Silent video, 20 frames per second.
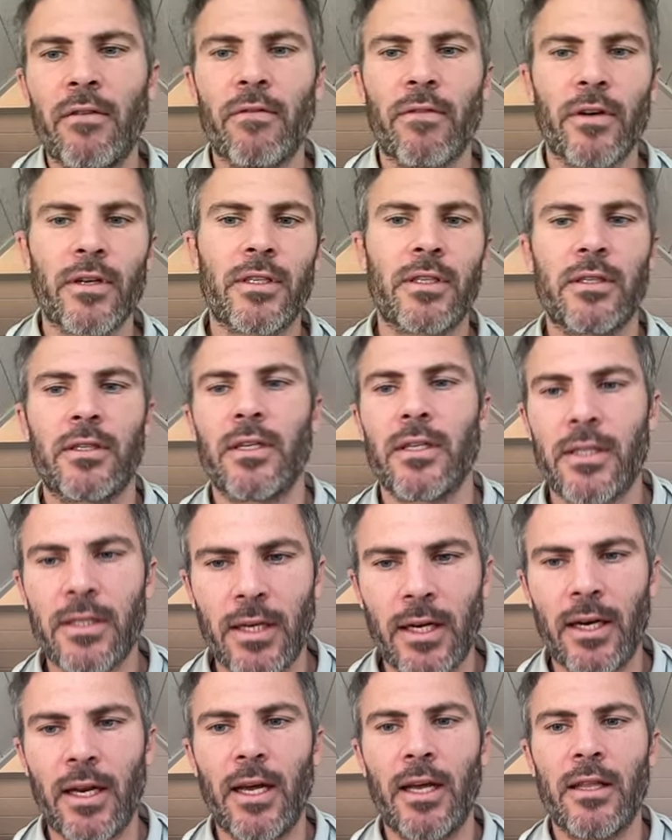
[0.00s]
versus just
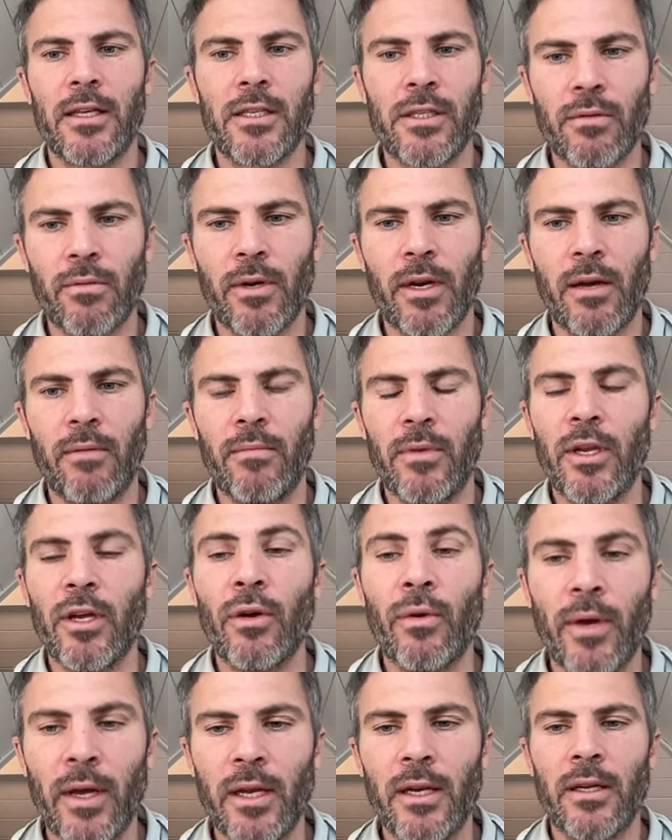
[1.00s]
saying, hey, this is what I'm doing,